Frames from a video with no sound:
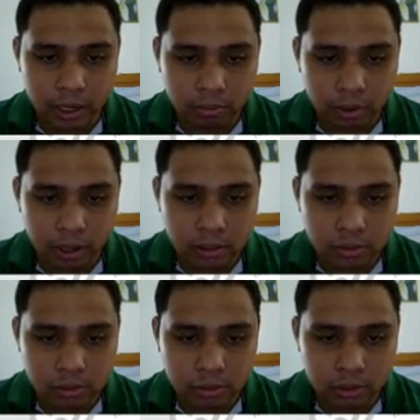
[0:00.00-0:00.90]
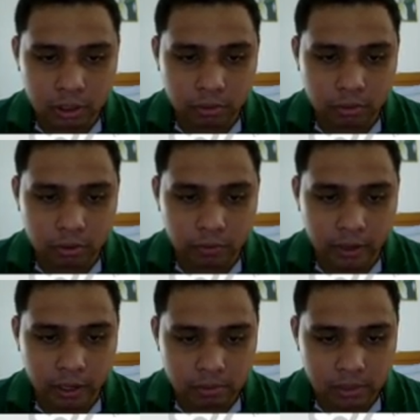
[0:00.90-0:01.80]
have 1, 2, 3, 4,
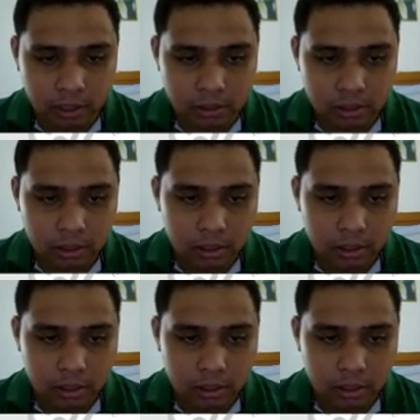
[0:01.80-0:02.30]
5, 6.